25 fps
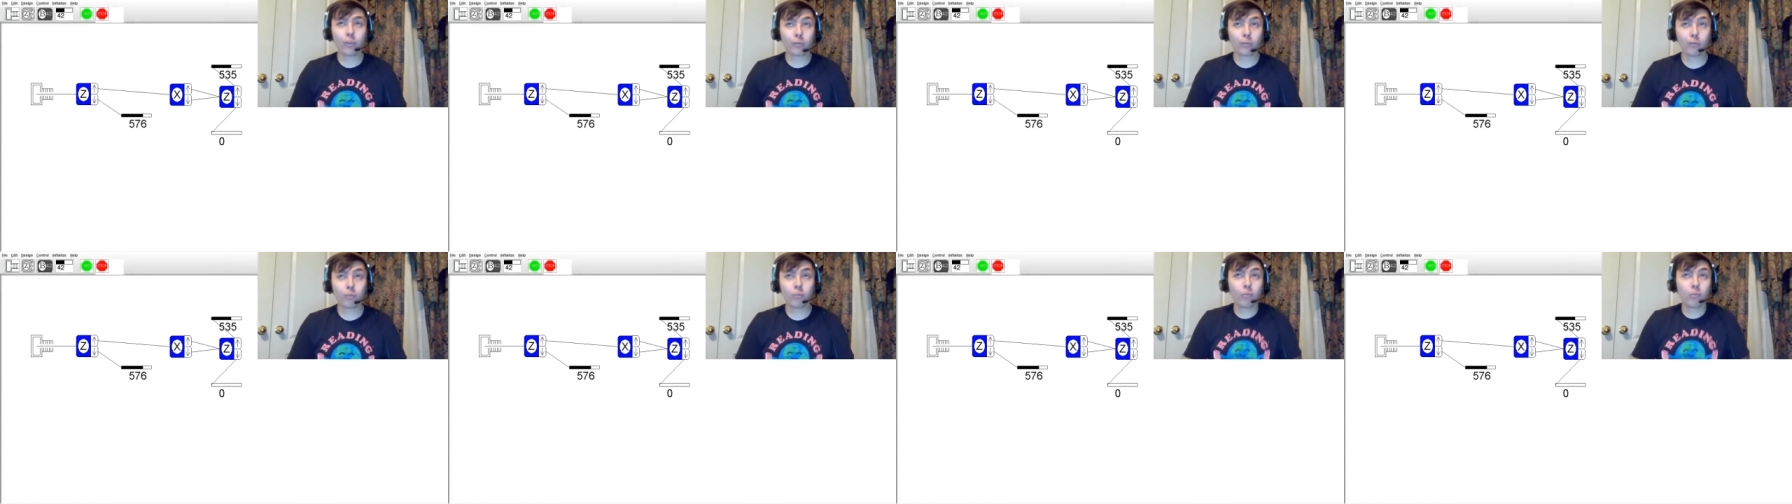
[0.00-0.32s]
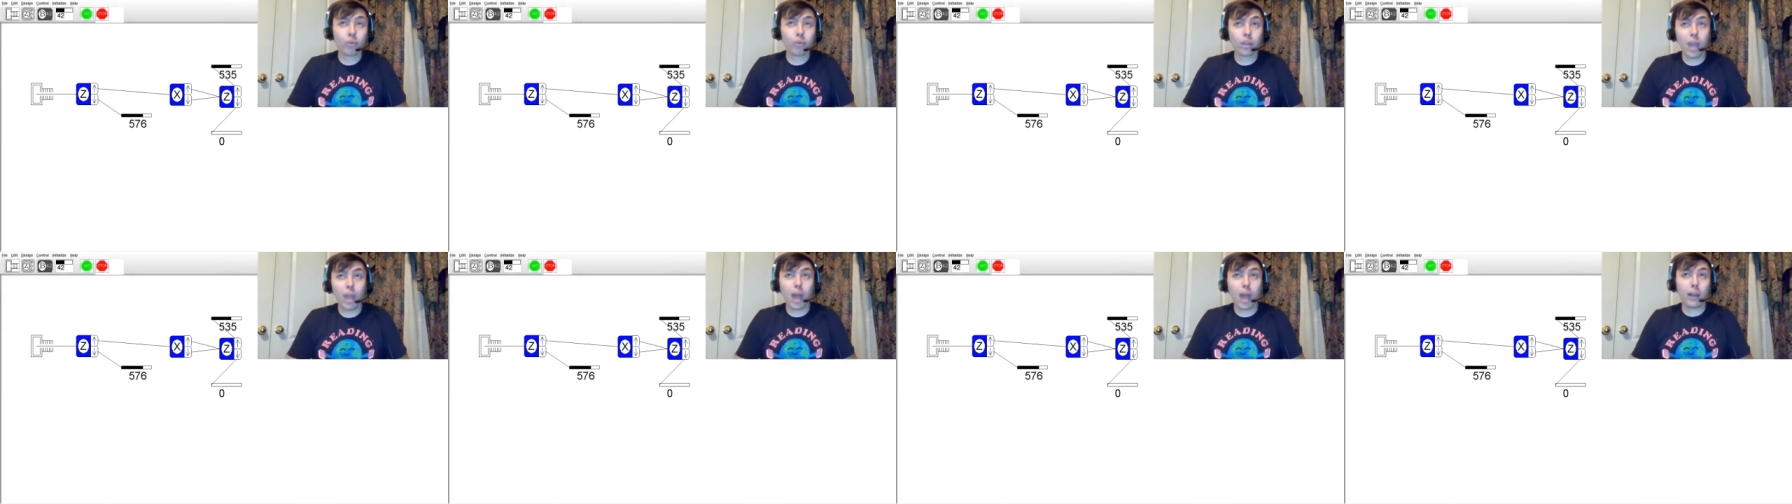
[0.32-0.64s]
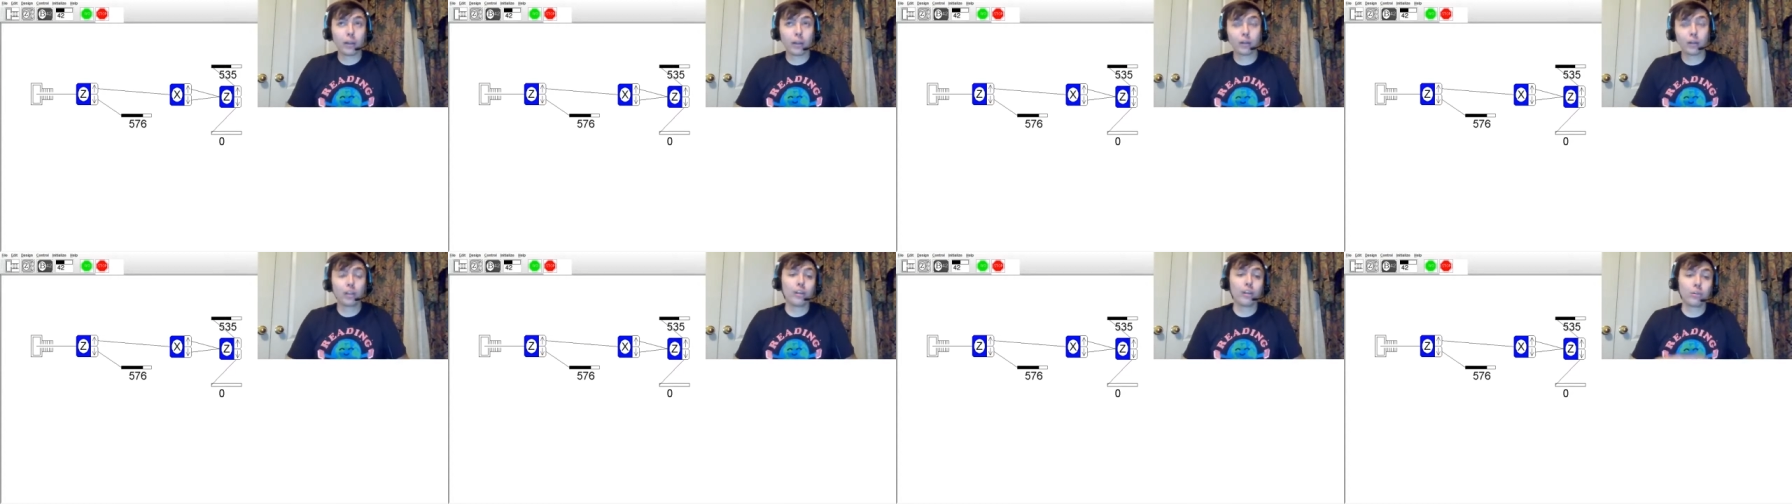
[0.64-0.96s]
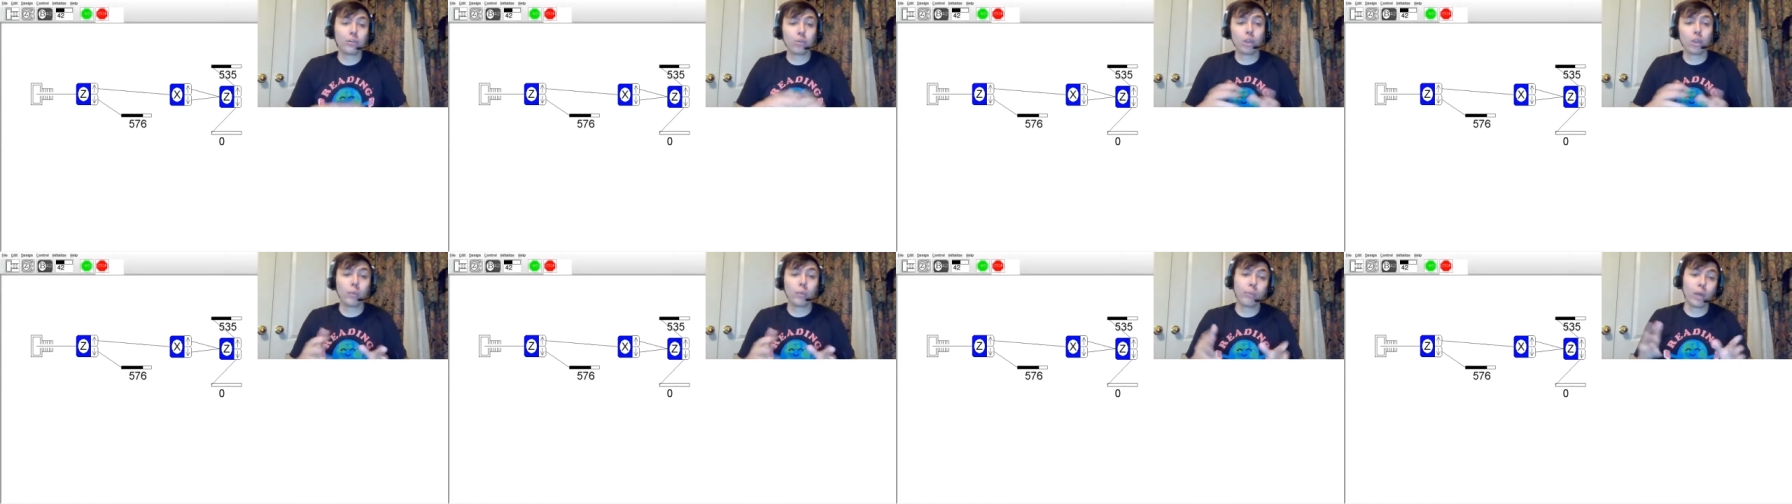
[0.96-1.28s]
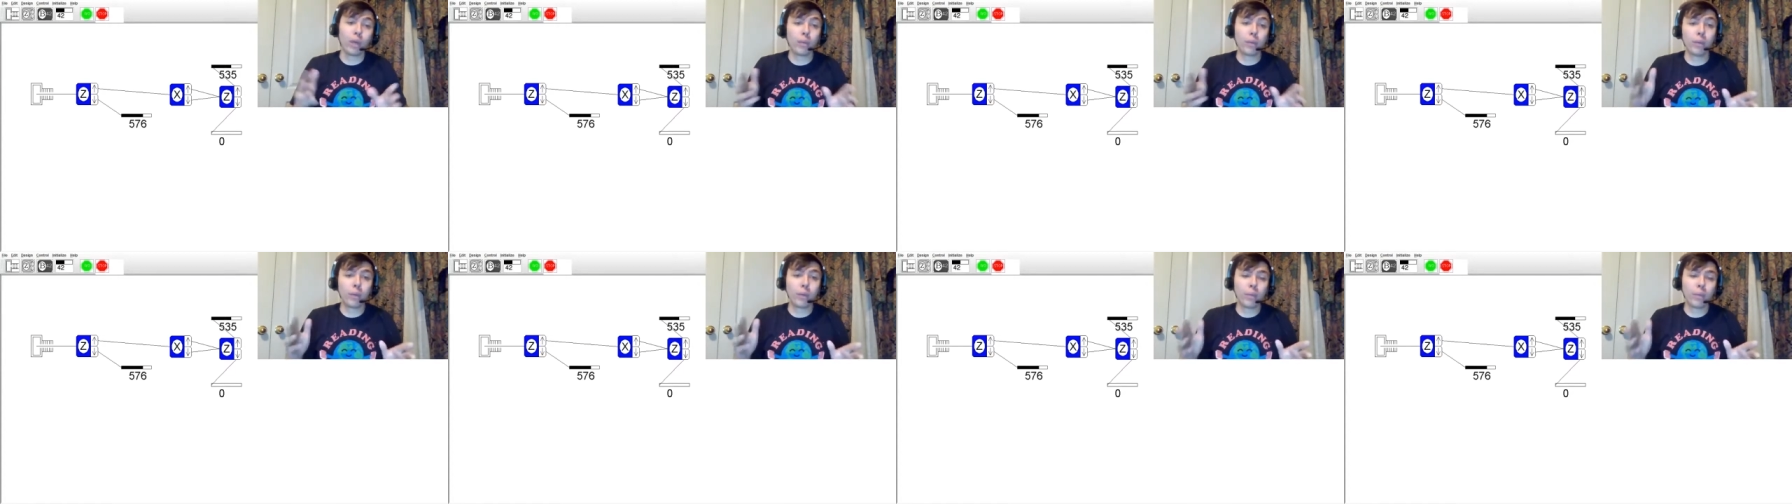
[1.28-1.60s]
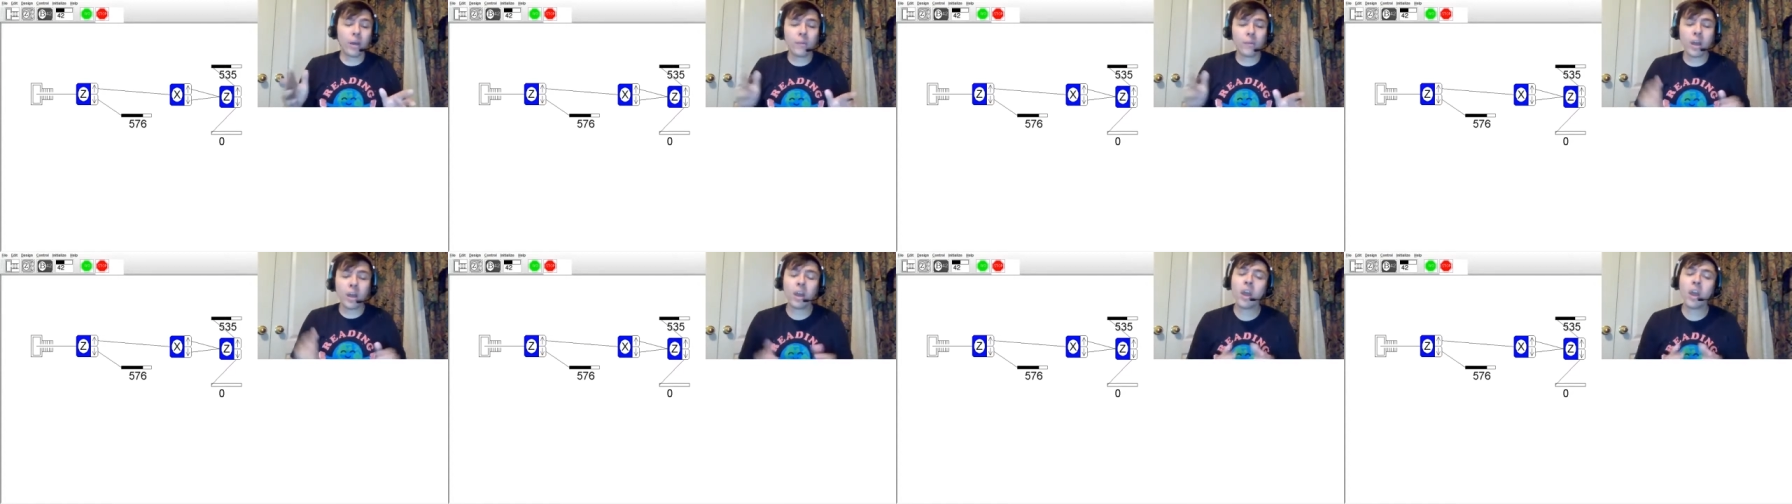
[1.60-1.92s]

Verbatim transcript: reality blah, blah, blah,